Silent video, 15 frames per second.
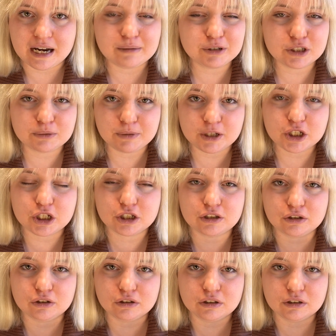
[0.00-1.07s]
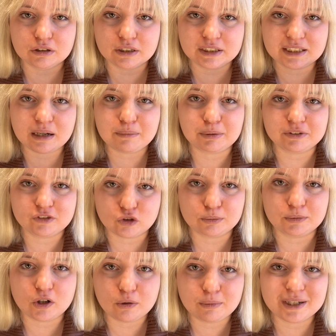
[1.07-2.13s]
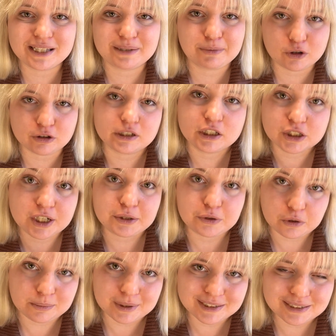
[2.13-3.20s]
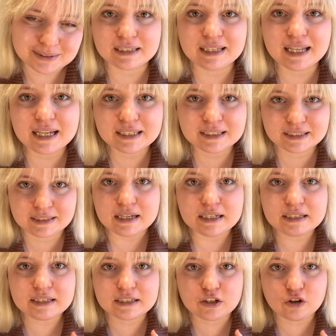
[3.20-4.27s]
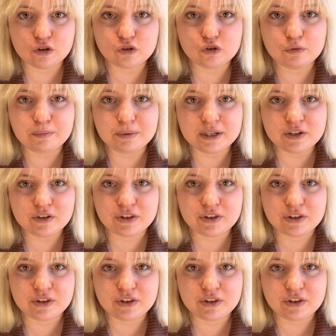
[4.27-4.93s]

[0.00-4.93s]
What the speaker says: I'm just mentioning examples from romance because I write romance. The next is going to be